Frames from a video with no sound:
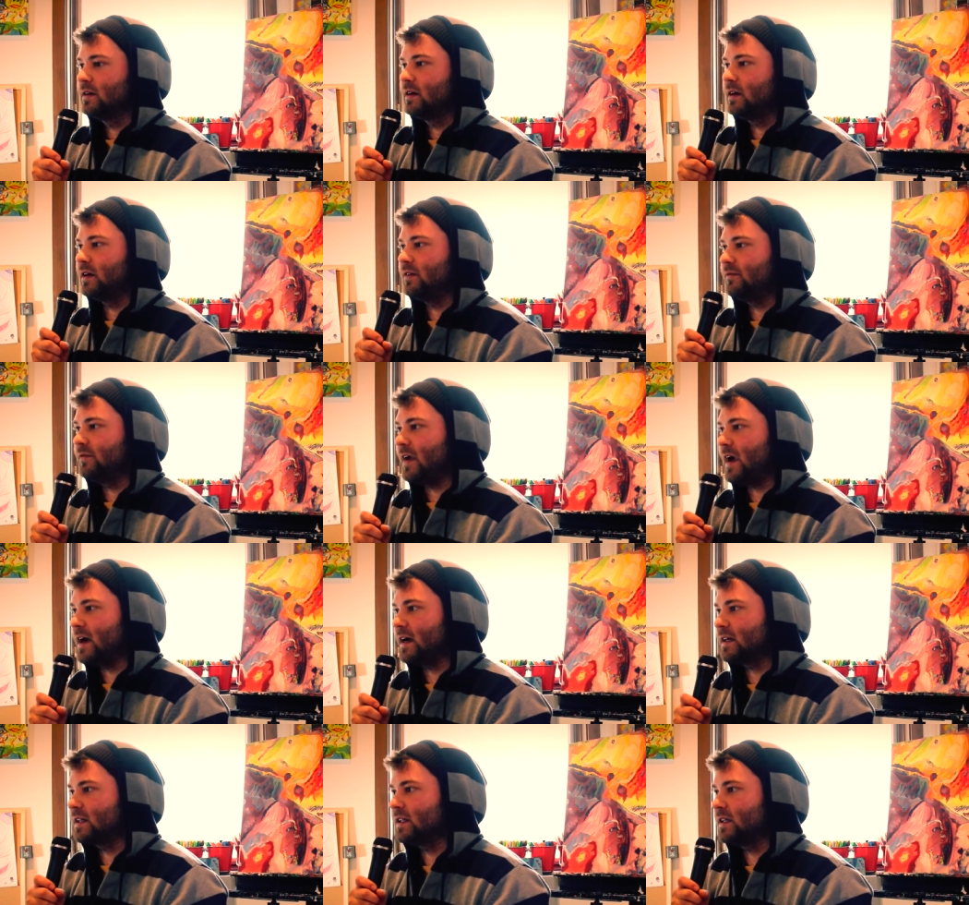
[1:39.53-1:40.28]
In
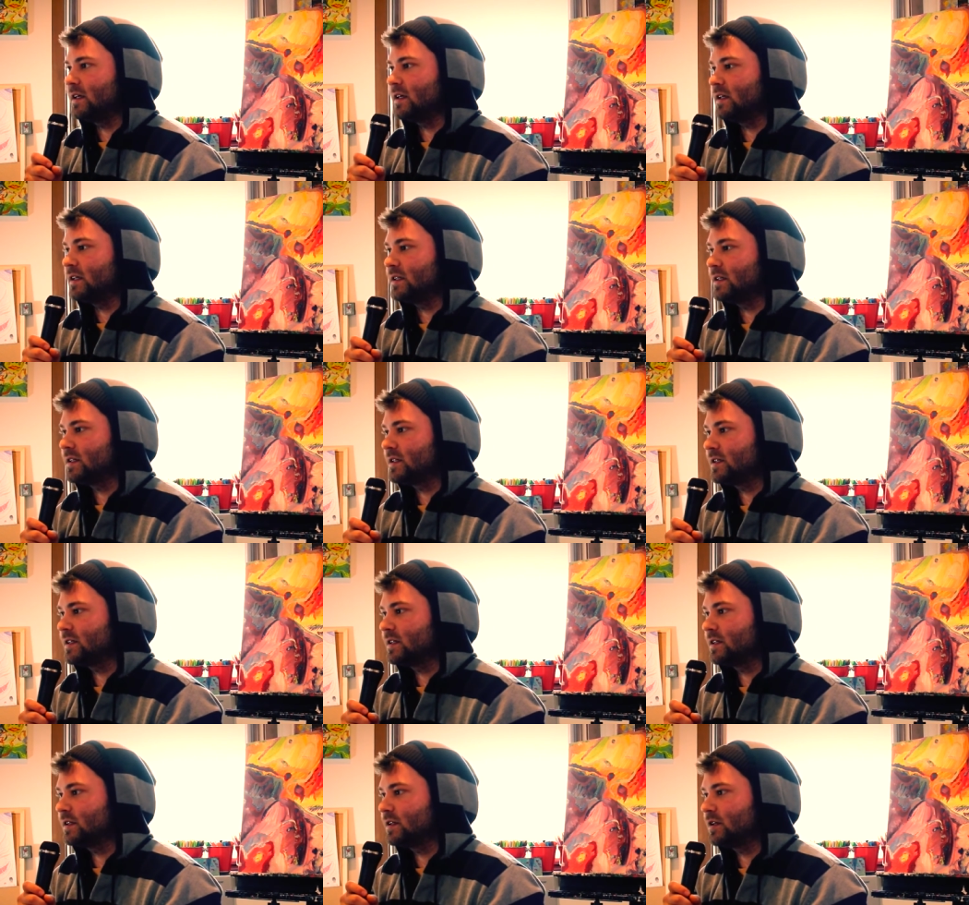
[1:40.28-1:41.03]
fact,
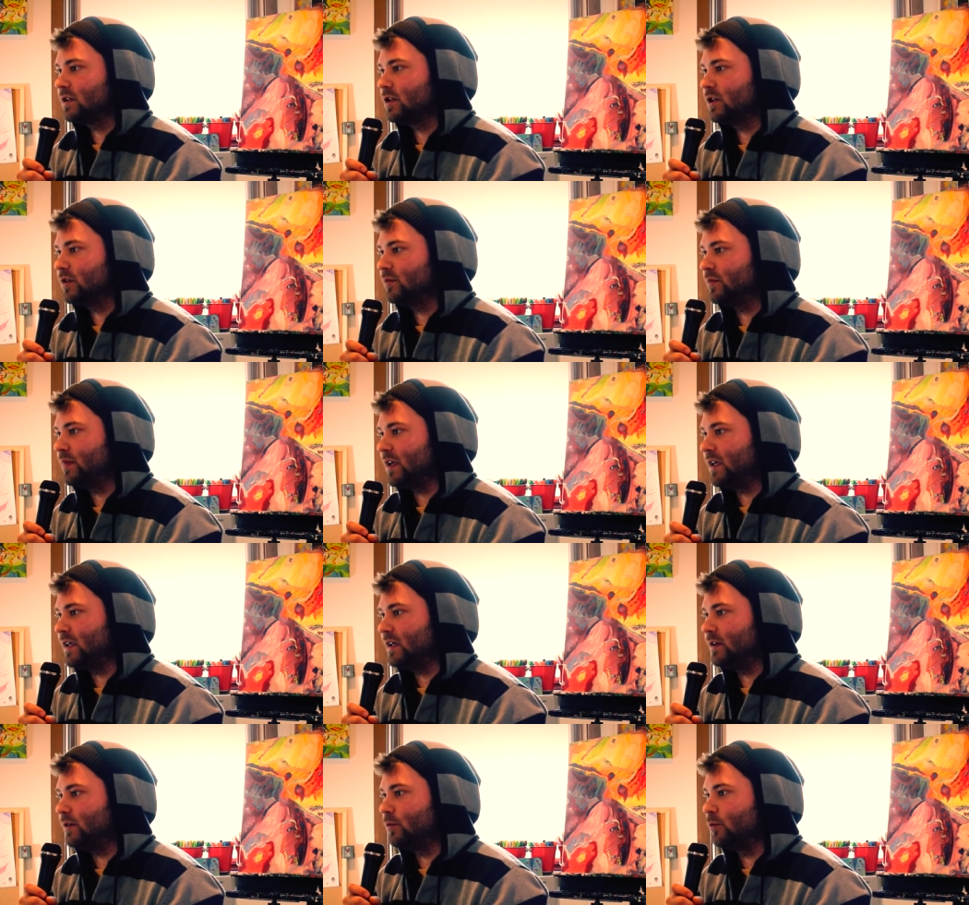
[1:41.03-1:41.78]
it could
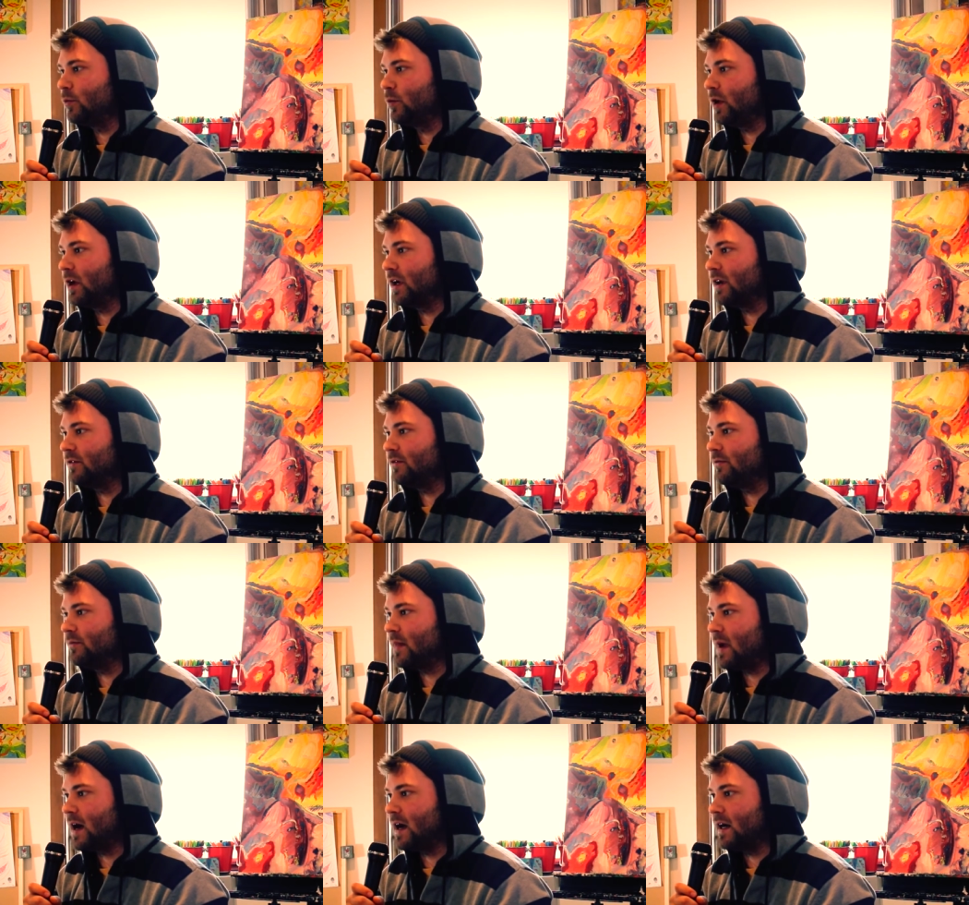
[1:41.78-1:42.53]
be one of
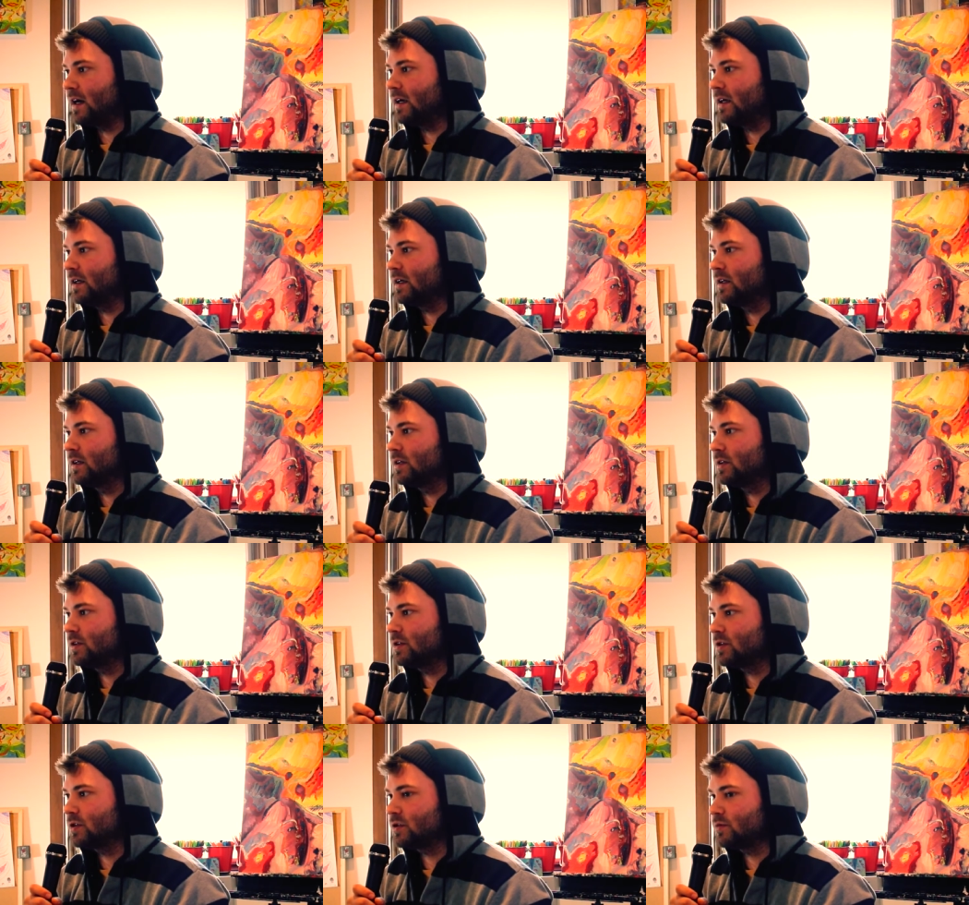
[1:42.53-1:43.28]
my
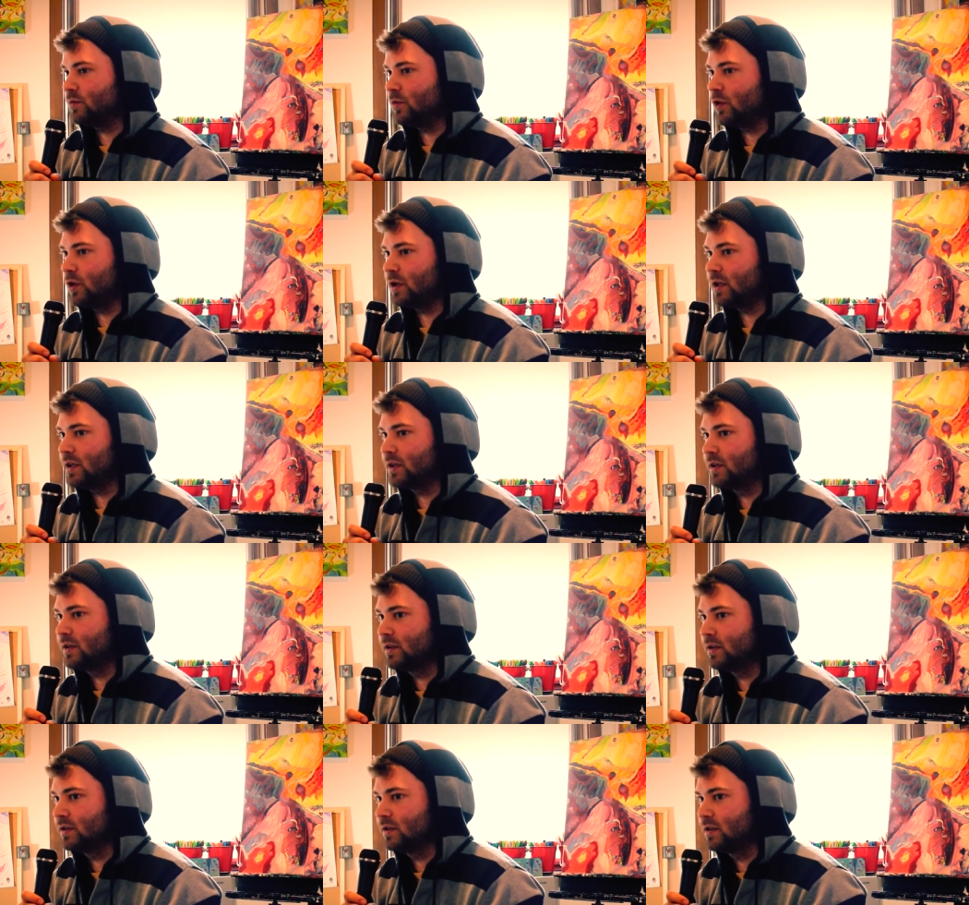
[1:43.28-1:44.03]
more
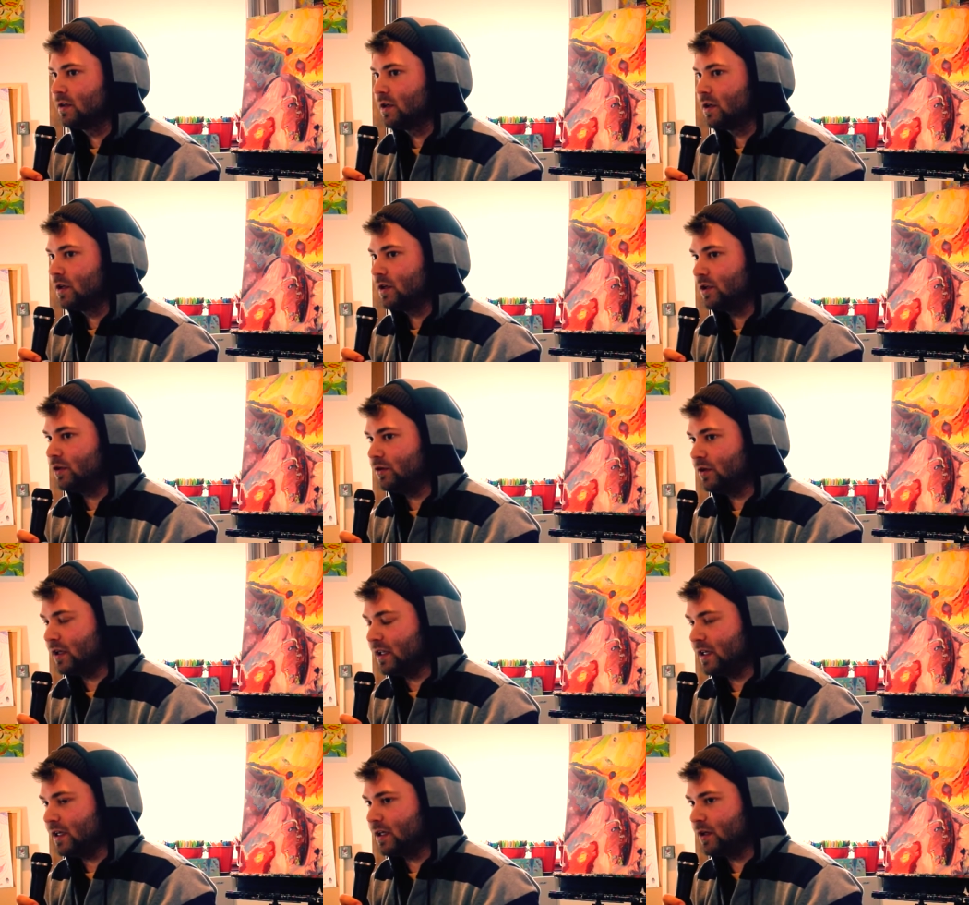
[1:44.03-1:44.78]

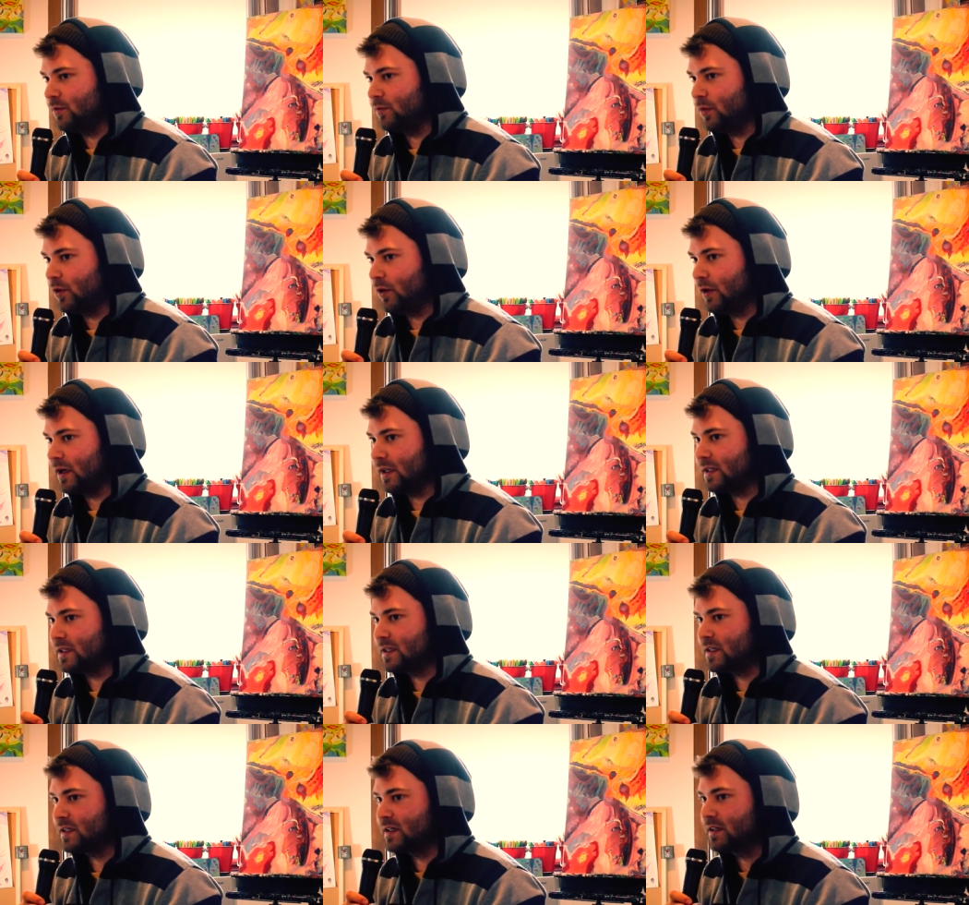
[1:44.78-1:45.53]
unique
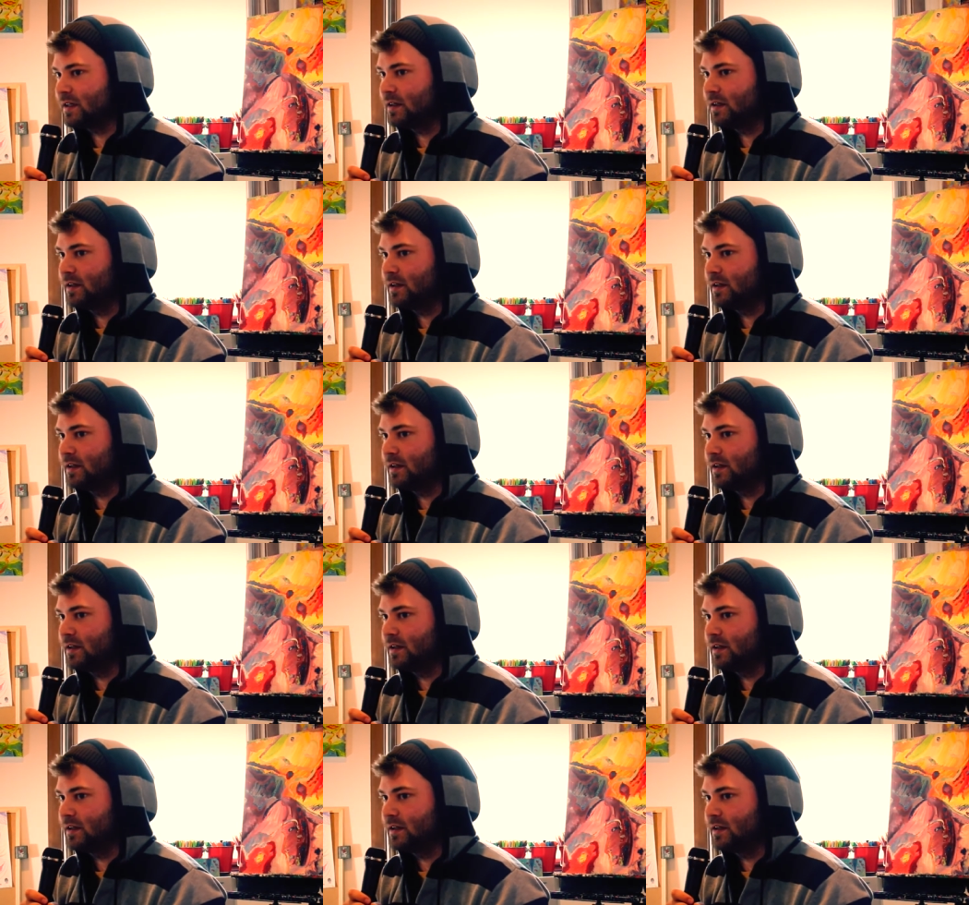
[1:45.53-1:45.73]
points.